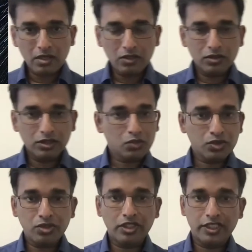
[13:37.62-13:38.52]
This was
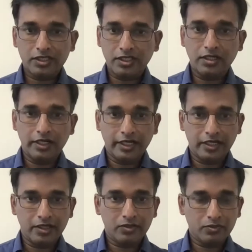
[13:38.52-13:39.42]
not just at
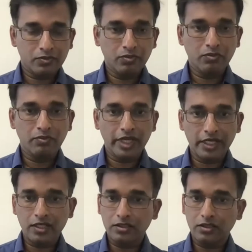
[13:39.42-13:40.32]
LinkedIn. Many
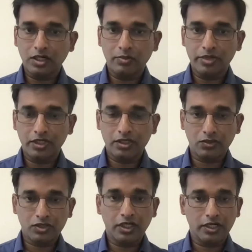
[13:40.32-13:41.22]
other companies have
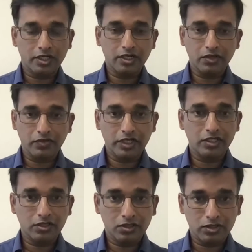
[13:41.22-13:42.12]
started leveraging
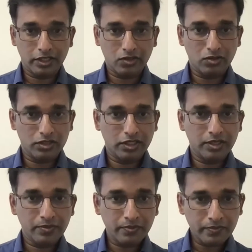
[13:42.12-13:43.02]
this technology.
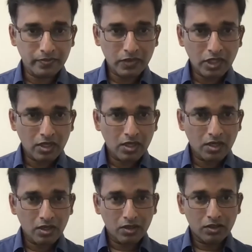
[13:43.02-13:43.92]

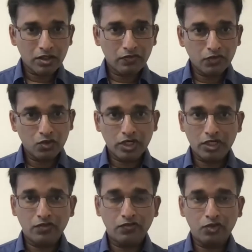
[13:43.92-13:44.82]
If you look at the
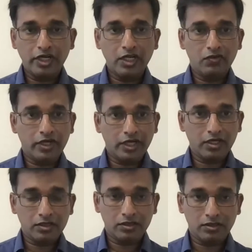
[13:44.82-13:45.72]
food delivery
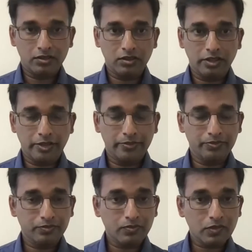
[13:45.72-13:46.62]

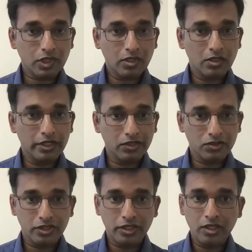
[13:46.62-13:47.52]

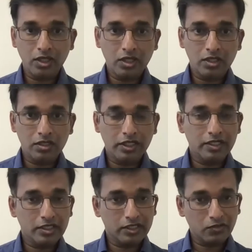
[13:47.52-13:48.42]
industry, it's
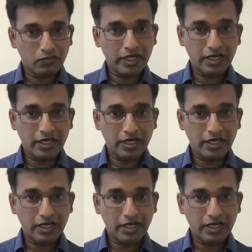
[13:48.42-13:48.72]
a very